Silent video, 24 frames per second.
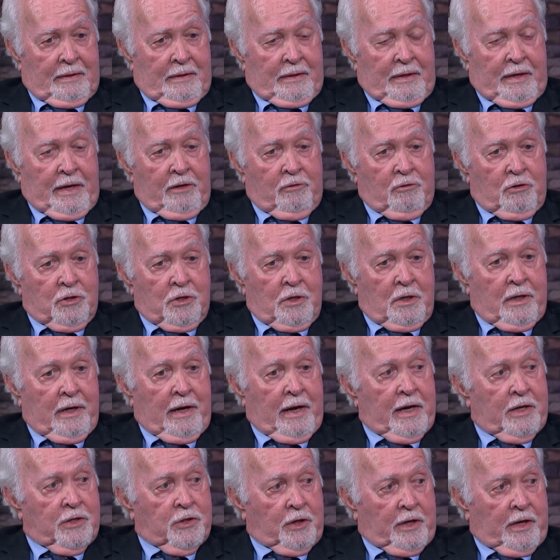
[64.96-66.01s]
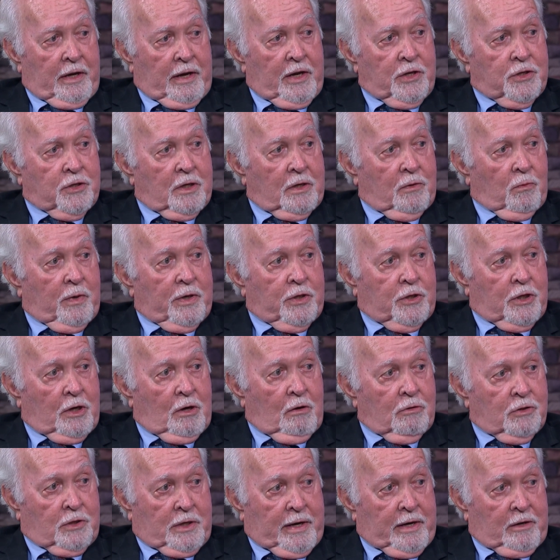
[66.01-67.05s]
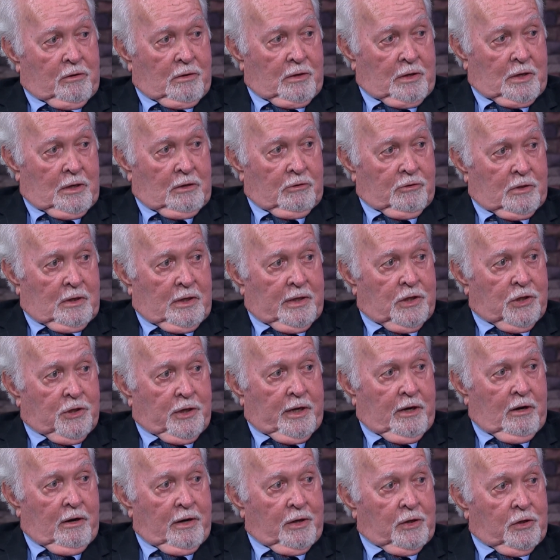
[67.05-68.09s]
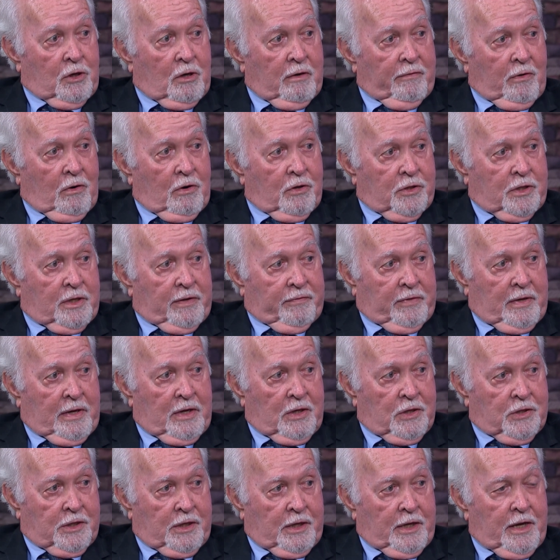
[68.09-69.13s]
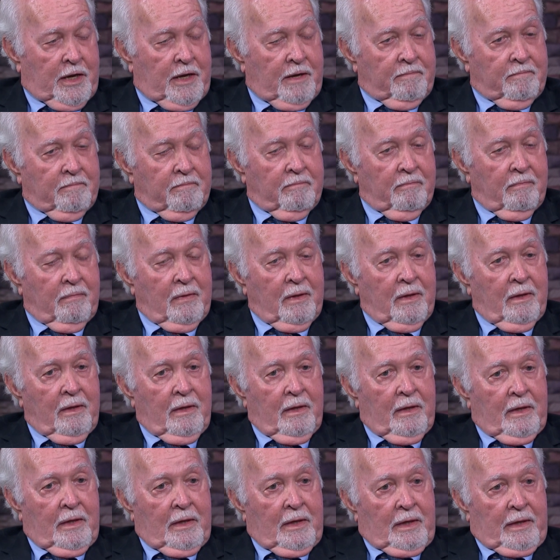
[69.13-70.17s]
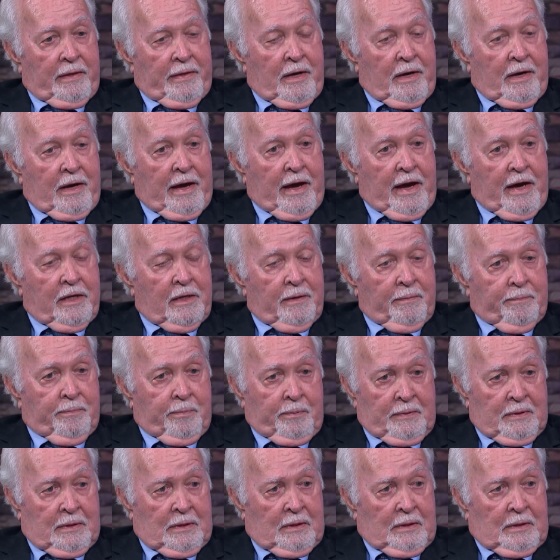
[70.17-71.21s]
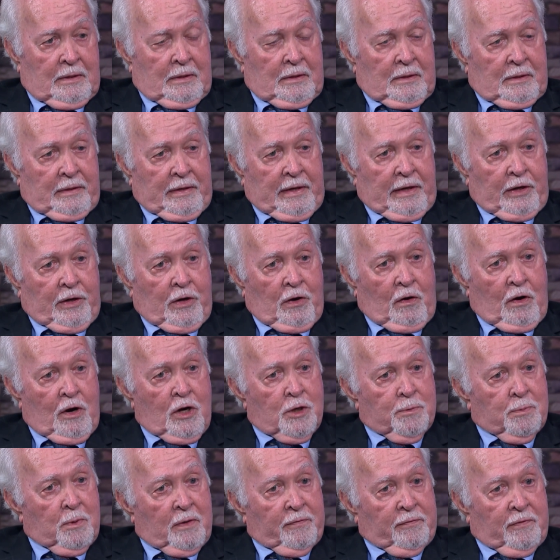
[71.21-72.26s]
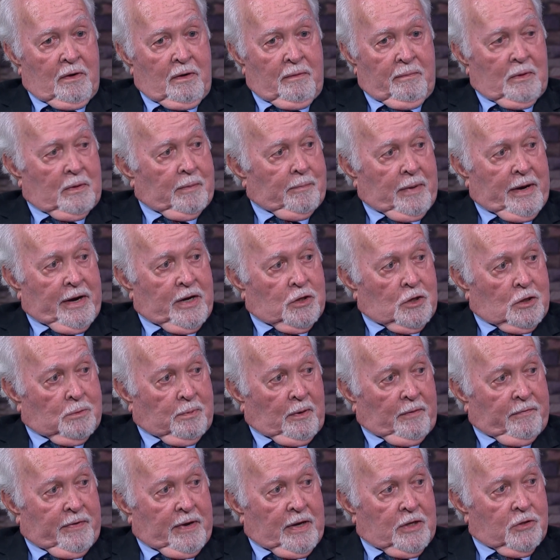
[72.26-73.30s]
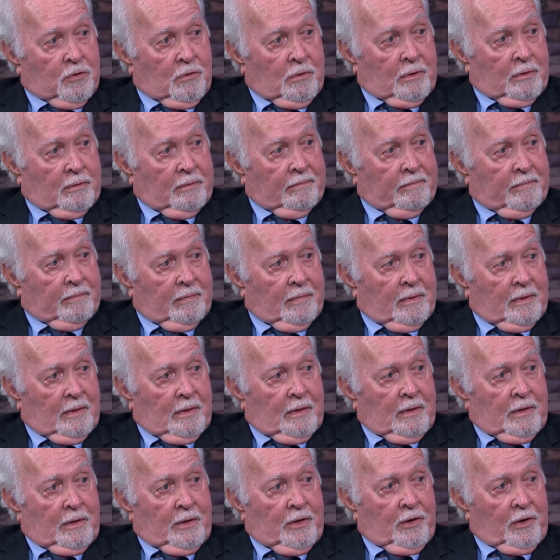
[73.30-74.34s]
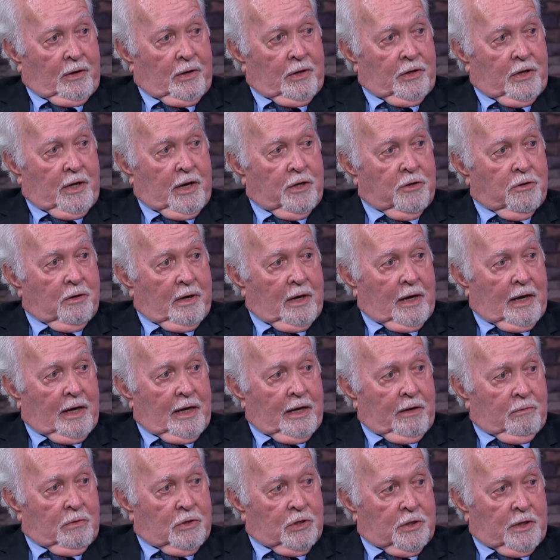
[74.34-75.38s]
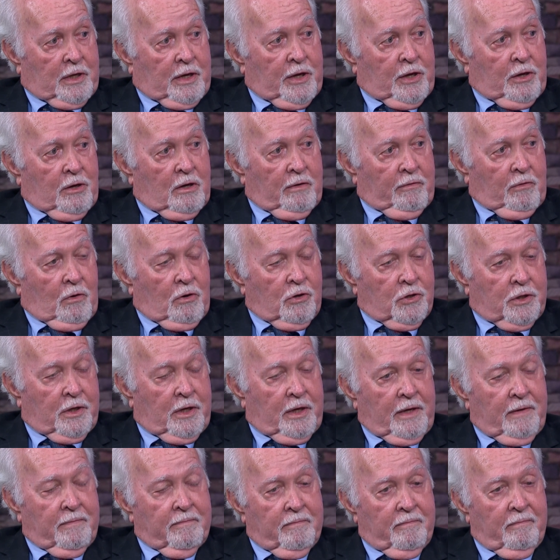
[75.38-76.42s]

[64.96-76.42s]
interested in education, and we chose agricultural engineering at the University of Tennessee. And then I had the encouragement from a major professor to continue at Iowa State University,